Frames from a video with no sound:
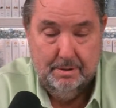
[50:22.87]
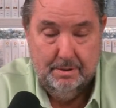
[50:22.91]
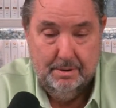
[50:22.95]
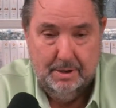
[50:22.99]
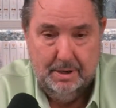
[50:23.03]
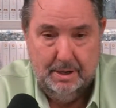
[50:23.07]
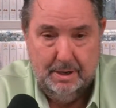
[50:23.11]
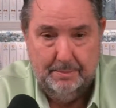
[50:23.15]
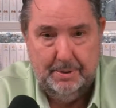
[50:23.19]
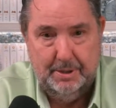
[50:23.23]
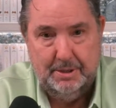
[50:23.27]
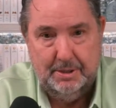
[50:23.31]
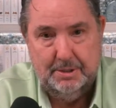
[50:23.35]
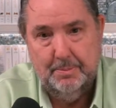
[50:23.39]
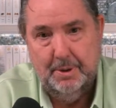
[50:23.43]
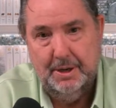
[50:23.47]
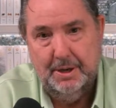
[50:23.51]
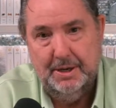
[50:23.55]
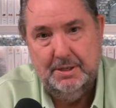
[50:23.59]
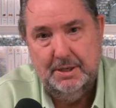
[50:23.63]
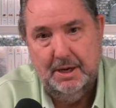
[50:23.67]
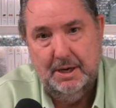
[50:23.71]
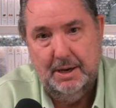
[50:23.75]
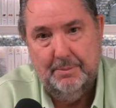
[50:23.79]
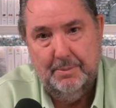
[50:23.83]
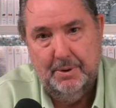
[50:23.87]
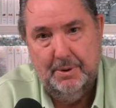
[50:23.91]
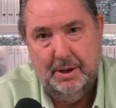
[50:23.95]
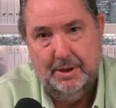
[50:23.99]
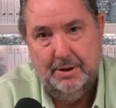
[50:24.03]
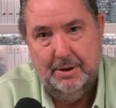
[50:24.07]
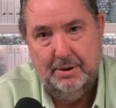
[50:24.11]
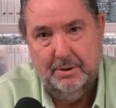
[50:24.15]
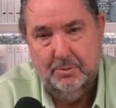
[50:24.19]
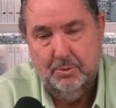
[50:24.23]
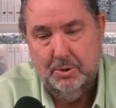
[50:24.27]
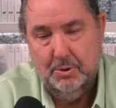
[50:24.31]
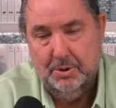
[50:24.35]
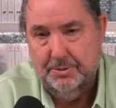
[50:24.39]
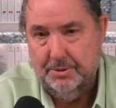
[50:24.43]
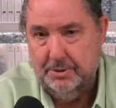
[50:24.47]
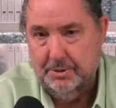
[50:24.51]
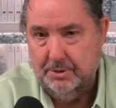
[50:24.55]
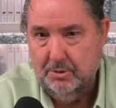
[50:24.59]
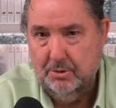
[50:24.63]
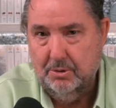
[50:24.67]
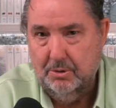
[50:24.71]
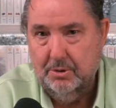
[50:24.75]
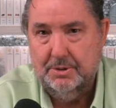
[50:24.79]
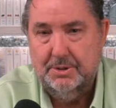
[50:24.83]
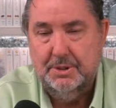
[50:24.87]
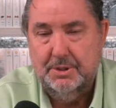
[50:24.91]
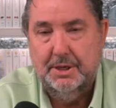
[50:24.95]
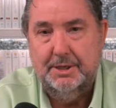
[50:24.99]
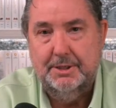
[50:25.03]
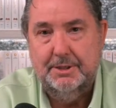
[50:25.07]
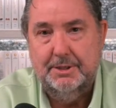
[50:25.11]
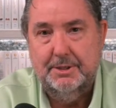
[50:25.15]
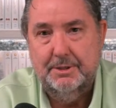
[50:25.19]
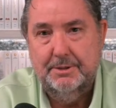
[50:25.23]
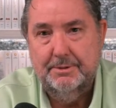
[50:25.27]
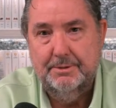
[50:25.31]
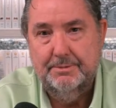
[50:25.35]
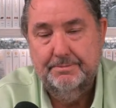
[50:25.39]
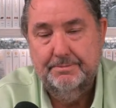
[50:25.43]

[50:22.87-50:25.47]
I base my timeline on what the Torah says.